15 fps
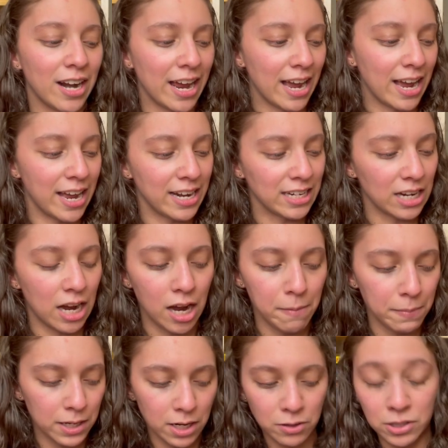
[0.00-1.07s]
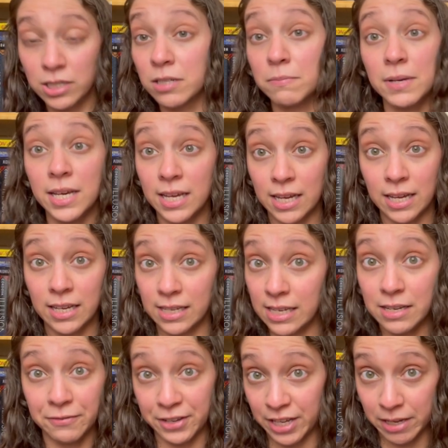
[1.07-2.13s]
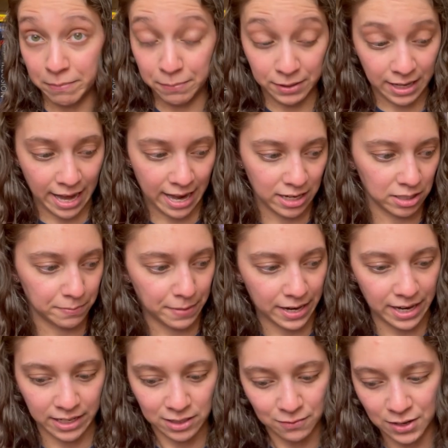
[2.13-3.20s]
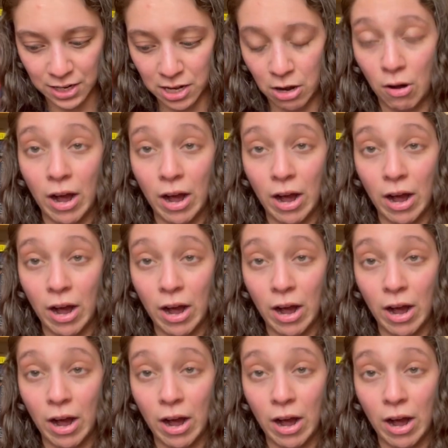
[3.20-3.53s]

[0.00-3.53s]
and unbeknownst to me, Evie planned my next video.